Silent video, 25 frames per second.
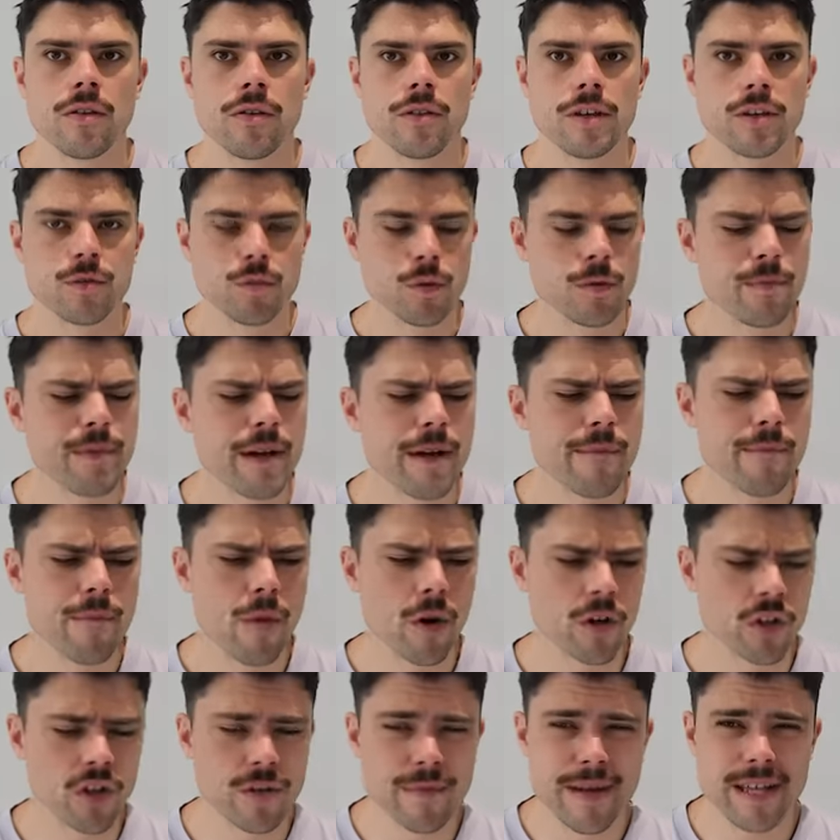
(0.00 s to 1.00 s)
This would be a
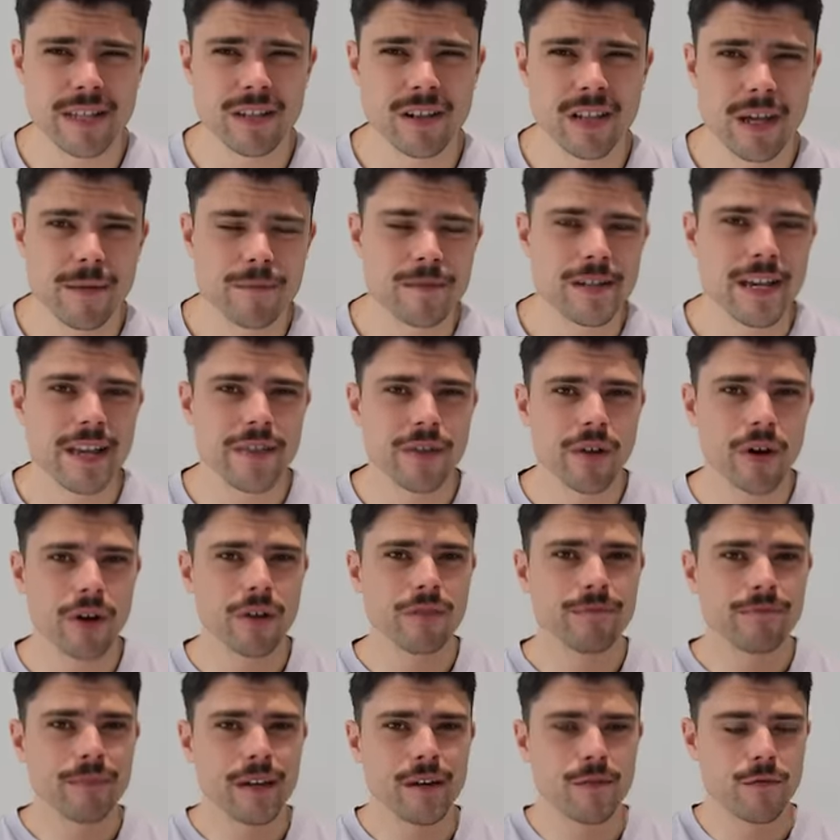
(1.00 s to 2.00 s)
monumental upset, though,